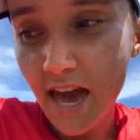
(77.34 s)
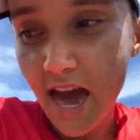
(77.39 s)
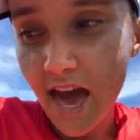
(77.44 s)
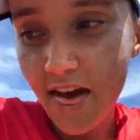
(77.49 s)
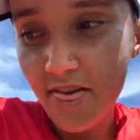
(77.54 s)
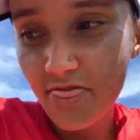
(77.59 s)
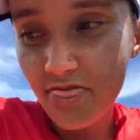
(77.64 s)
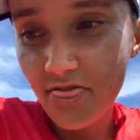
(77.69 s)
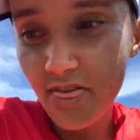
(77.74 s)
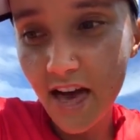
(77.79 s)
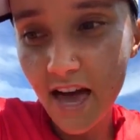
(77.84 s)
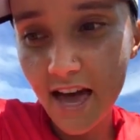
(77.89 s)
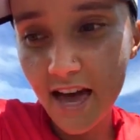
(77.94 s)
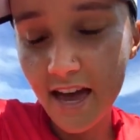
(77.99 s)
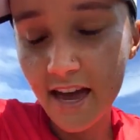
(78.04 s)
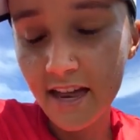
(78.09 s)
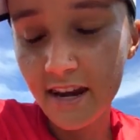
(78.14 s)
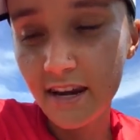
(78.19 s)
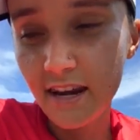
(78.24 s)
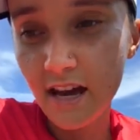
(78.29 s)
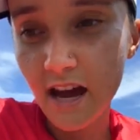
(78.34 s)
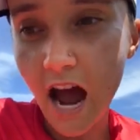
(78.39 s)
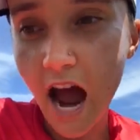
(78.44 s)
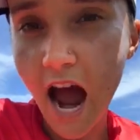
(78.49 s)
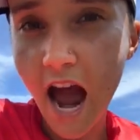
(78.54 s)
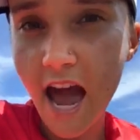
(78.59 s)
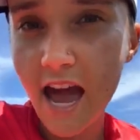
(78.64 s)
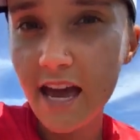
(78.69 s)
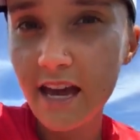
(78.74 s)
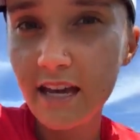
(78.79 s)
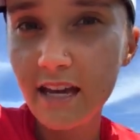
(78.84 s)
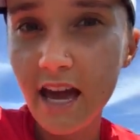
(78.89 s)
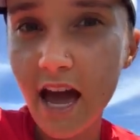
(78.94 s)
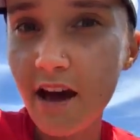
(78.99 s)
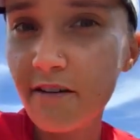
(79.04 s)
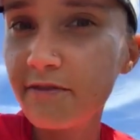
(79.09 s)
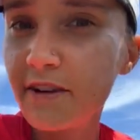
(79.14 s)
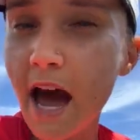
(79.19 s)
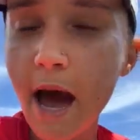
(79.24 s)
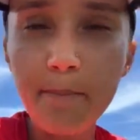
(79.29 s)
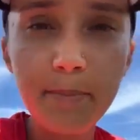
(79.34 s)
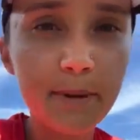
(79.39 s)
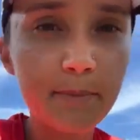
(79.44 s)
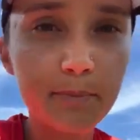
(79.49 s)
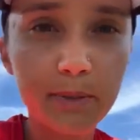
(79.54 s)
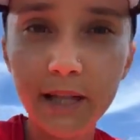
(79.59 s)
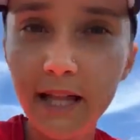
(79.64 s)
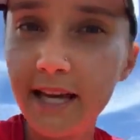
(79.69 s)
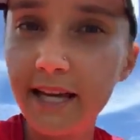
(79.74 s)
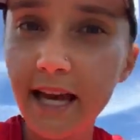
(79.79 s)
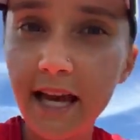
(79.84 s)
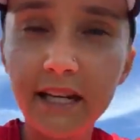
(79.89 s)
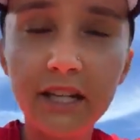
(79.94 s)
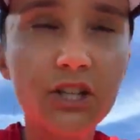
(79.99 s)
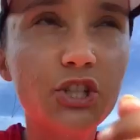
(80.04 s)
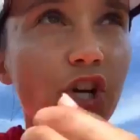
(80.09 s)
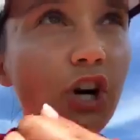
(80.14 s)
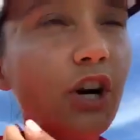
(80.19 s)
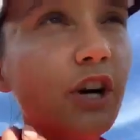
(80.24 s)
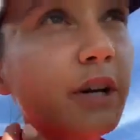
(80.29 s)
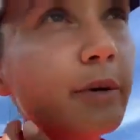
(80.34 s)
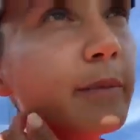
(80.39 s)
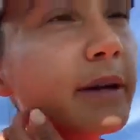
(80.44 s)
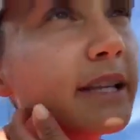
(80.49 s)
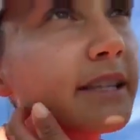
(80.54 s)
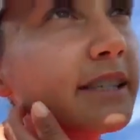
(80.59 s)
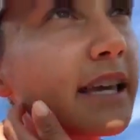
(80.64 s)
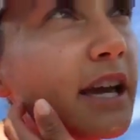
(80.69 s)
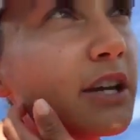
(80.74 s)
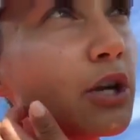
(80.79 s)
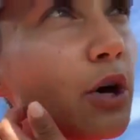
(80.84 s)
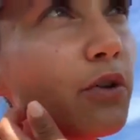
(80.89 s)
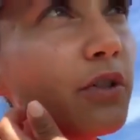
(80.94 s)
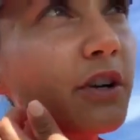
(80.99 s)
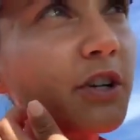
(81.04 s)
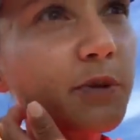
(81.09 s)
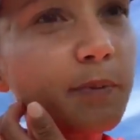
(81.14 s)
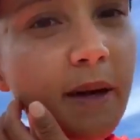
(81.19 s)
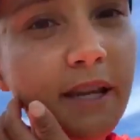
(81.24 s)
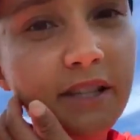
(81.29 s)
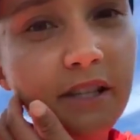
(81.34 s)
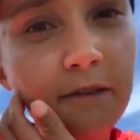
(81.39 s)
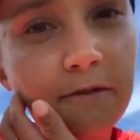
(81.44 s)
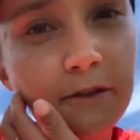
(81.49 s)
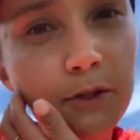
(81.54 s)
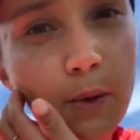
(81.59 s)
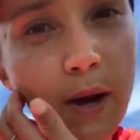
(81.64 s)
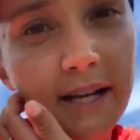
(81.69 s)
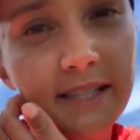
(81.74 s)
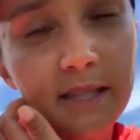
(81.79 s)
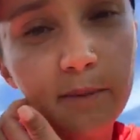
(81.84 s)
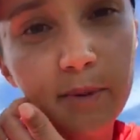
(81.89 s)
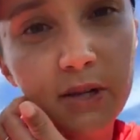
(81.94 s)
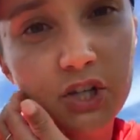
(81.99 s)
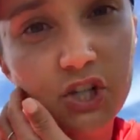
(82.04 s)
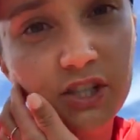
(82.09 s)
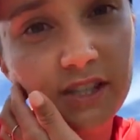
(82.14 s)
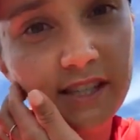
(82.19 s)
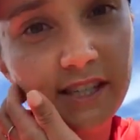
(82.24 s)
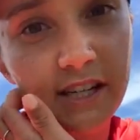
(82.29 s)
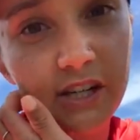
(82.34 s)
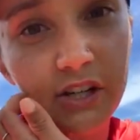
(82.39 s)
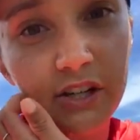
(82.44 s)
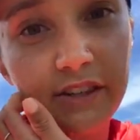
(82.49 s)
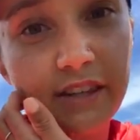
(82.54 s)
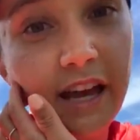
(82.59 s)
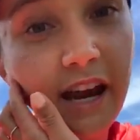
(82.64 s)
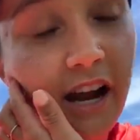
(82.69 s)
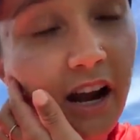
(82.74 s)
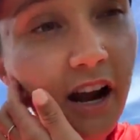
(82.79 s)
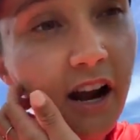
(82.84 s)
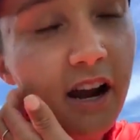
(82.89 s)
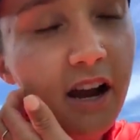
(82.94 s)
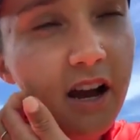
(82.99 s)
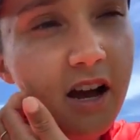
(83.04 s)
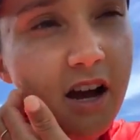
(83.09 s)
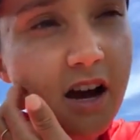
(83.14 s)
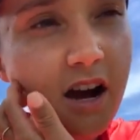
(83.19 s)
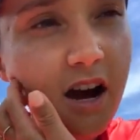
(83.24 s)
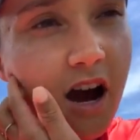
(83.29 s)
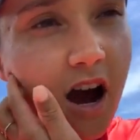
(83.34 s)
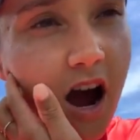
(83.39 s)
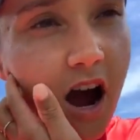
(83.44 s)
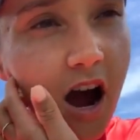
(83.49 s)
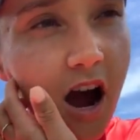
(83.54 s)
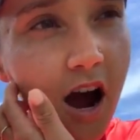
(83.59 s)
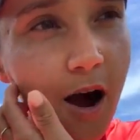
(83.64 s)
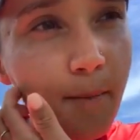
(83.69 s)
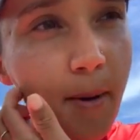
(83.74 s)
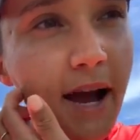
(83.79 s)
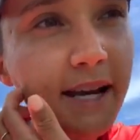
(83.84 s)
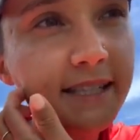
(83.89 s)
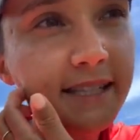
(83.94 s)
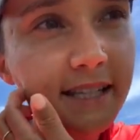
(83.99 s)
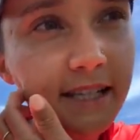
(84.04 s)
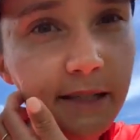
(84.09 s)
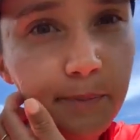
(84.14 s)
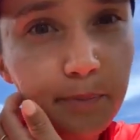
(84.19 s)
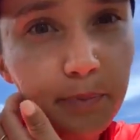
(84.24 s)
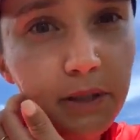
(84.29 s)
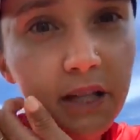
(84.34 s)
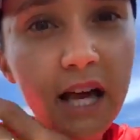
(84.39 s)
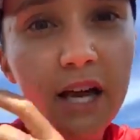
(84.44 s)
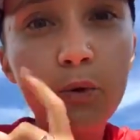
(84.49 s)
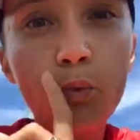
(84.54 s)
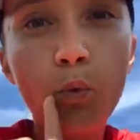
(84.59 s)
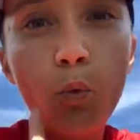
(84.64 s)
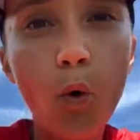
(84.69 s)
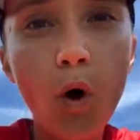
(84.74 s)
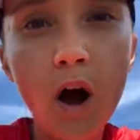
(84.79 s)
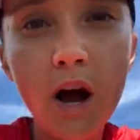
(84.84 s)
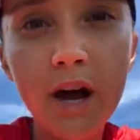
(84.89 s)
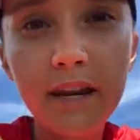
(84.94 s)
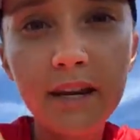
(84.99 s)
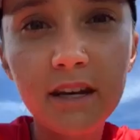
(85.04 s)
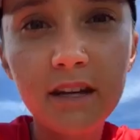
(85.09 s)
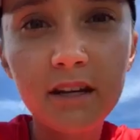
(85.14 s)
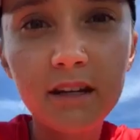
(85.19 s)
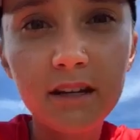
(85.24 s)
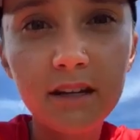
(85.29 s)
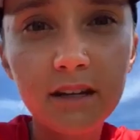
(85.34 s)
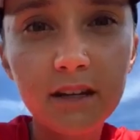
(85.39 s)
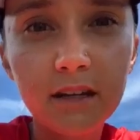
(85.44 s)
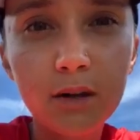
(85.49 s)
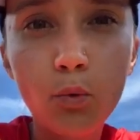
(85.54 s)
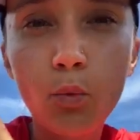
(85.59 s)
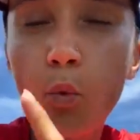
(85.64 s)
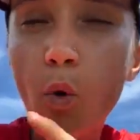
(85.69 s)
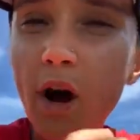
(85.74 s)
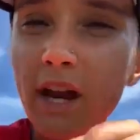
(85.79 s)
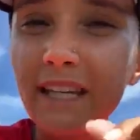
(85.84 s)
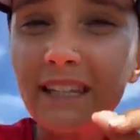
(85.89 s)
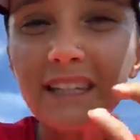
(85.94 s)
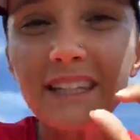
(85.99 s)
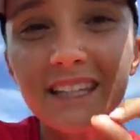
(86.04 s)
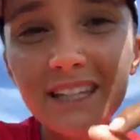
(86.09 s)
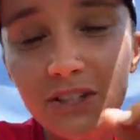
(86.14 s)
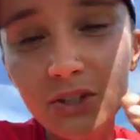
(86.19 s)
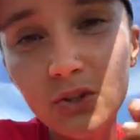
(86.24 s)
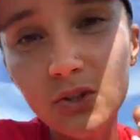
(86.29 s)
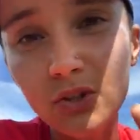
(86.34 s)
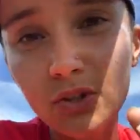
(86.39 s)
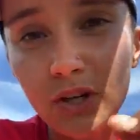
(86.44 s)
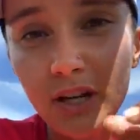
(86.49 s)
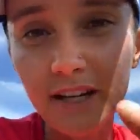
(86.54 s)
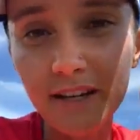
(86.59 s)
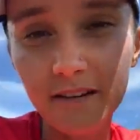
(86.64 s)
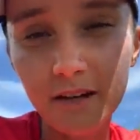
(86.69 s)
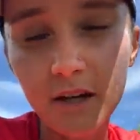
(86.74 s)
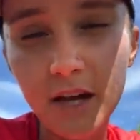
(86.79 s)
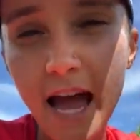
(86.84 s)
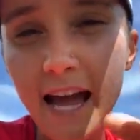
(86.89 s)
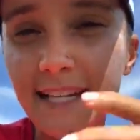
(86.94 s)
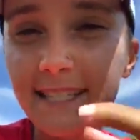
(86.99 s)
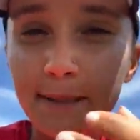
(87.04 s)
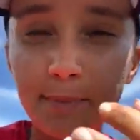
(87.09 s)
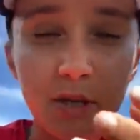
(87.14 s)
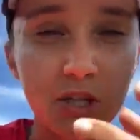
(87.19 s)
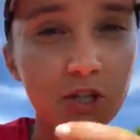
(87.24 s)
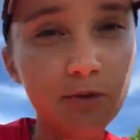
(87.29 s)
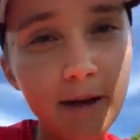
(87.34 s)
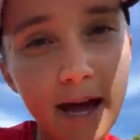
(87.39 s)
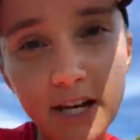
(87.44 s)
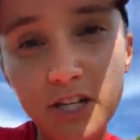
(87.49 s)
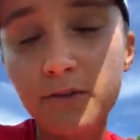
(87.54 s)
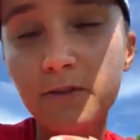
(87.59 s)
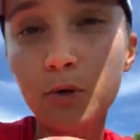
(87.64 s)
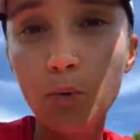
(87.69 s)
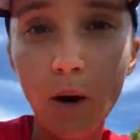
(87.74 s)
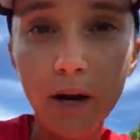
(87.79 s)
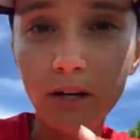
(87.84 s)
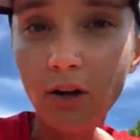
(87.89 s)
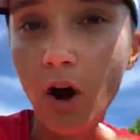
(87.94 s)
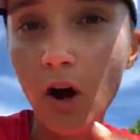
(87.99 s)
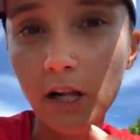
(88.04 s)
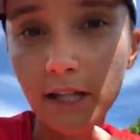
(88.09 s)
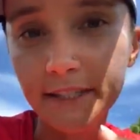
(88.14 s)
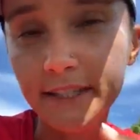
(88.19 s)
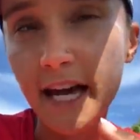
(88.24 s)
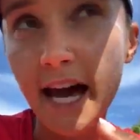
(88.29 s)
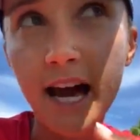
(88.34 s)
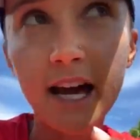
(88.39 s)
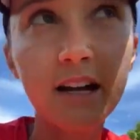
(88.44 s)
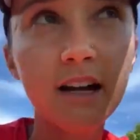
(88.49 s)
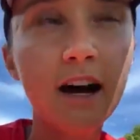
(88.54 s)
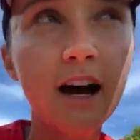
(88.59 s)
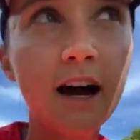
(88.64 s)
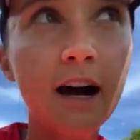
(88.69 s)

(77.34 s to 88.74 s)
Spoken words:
And then I have not been playing any tournaments. I know there's been a few exhibitions here and there. I did play one little exhibition match, if you want to call it that.